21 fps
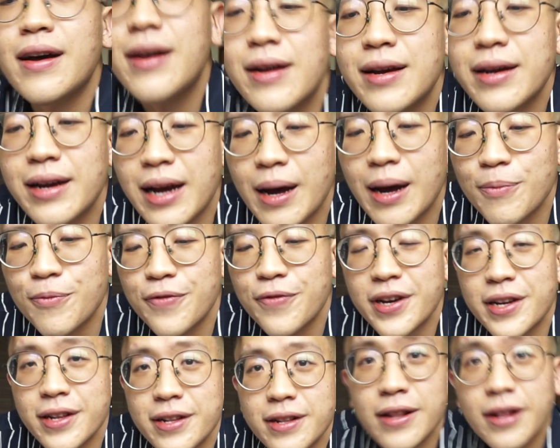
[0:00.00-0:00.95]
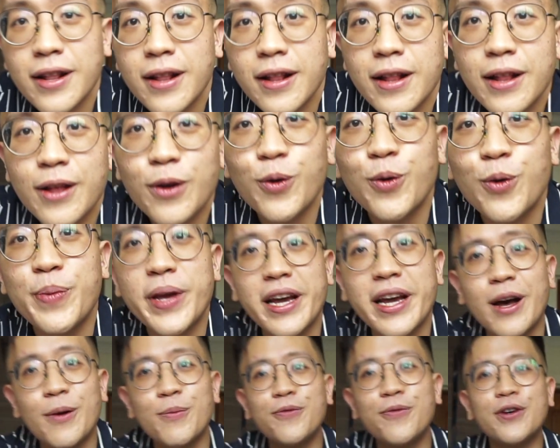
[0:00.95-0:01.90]

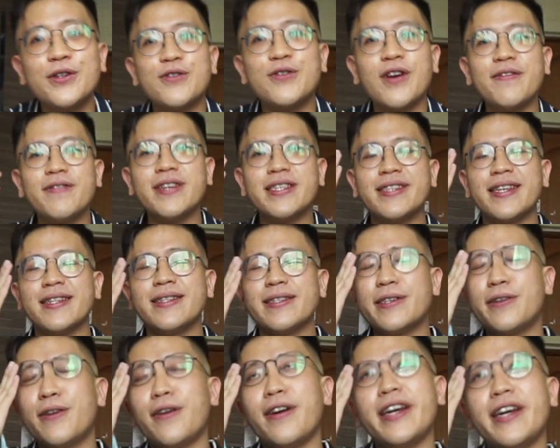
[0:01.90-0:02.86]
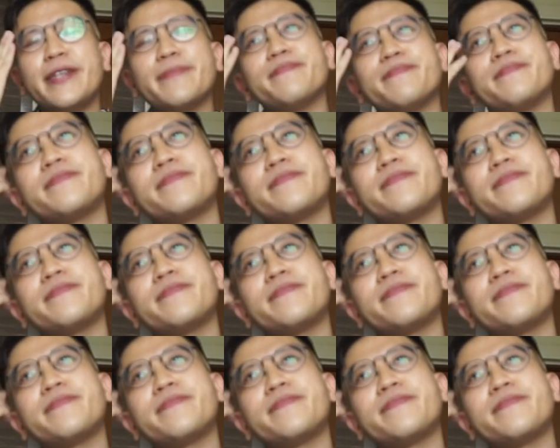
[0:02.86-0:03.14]
Comfort Driving Center, right?